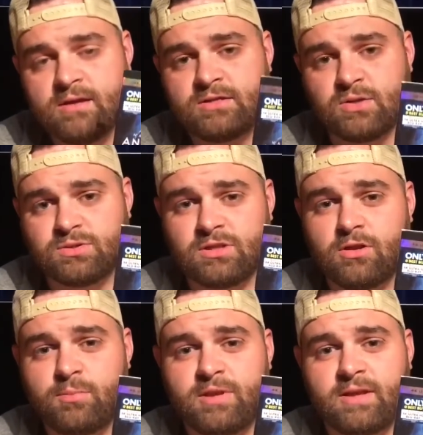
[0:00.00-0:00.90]
So it's a
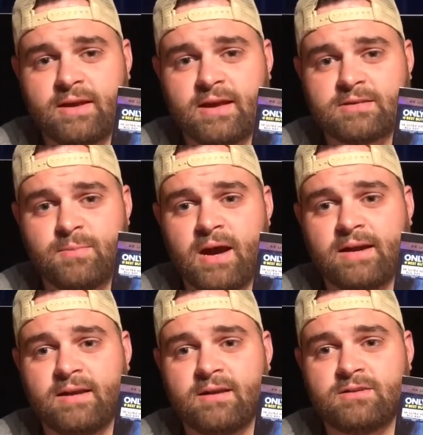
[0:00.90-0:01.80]
little bit like Ex
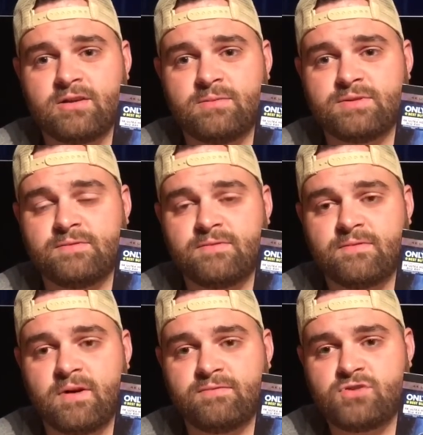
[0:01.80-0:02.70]
Machina in terms of
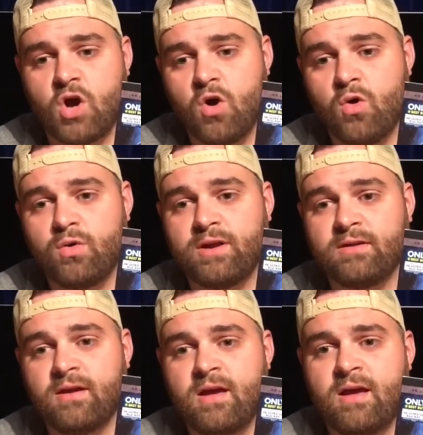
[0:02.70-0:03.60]

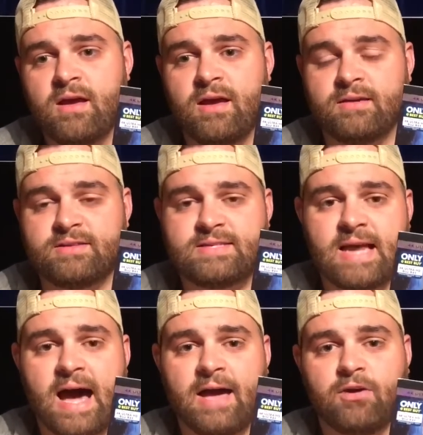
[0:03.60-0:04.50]
tone and
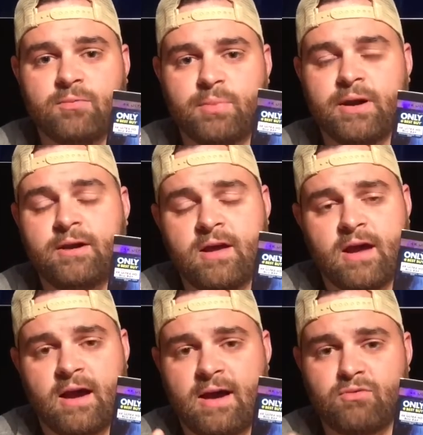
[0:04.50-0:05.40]
style, but
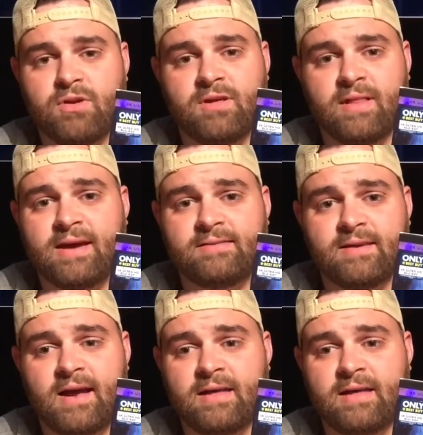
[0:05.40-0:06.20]
I really liked it.